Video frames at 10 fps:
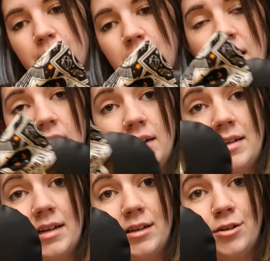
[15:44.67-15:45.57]
might
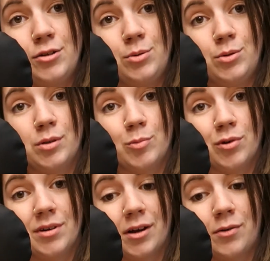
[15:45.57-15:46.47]
do some more
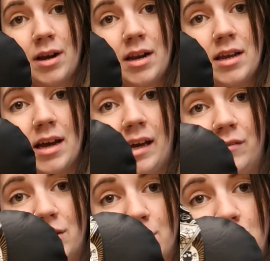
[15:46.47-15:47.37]
decorating. I
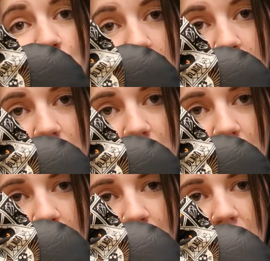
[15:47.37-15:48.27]
have some chain
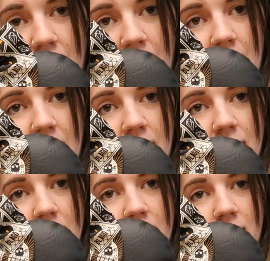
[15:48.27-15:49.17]
that I may add.